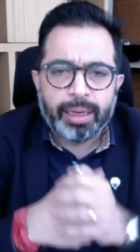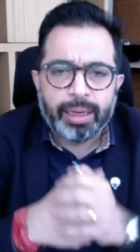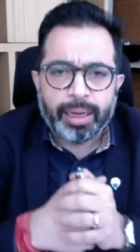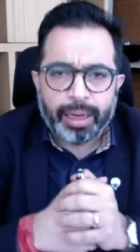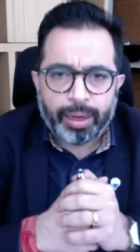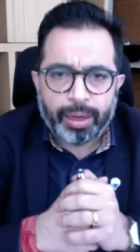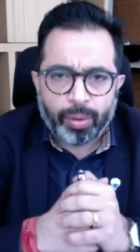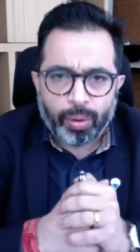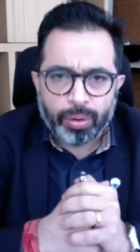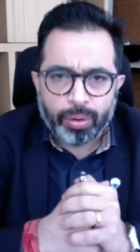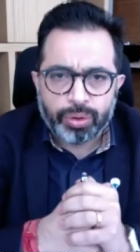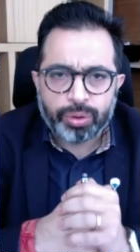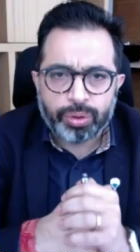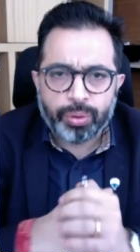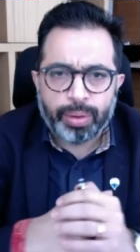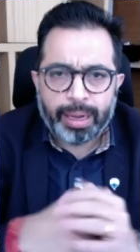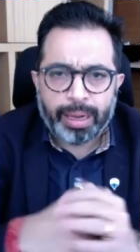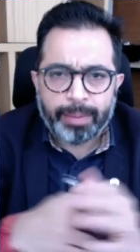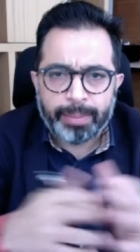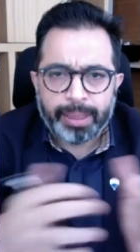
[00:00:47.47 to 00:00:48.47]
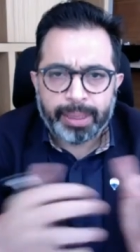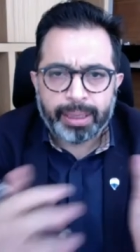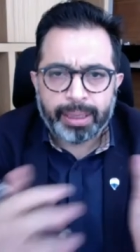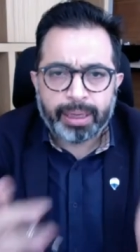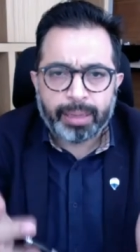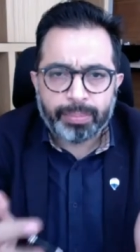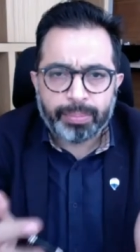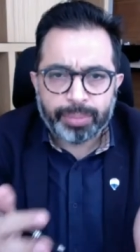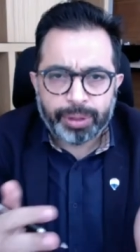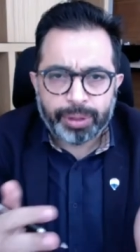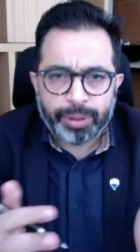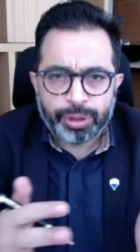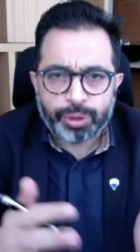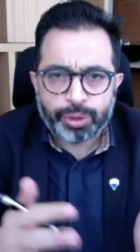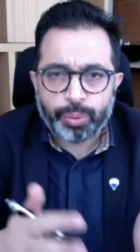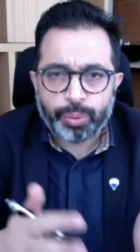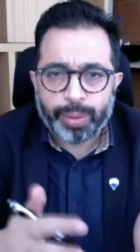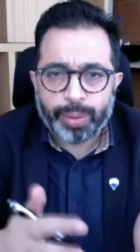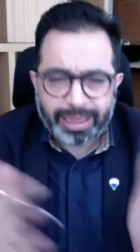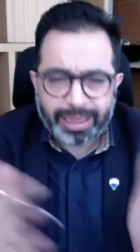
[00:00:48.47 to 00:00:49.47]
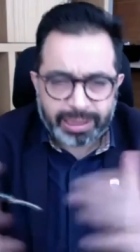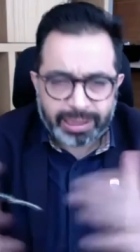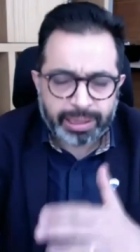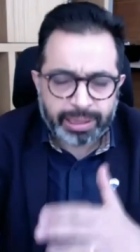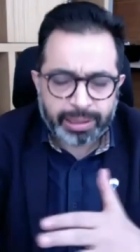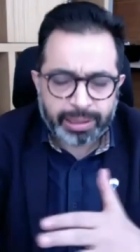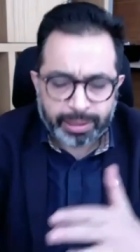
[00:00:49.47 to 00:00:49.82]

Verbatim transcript: and also helping companies to exit